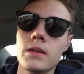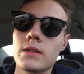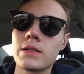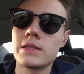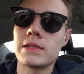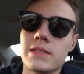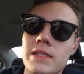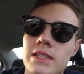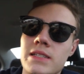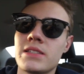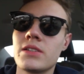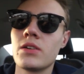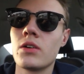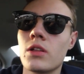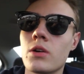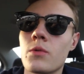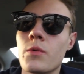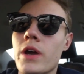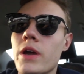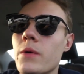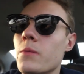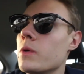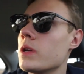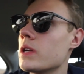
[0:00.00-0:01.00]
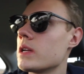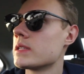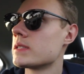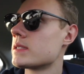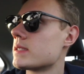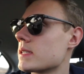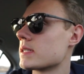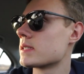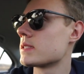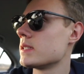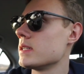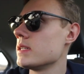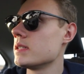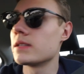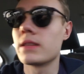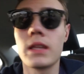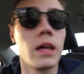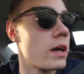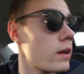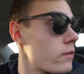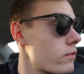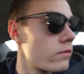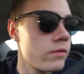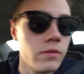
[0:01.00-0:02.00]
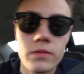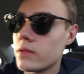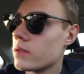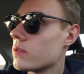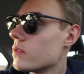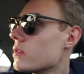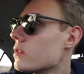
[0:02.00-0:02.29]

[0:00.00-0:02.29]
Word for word: because that's the only way we can succeed in life.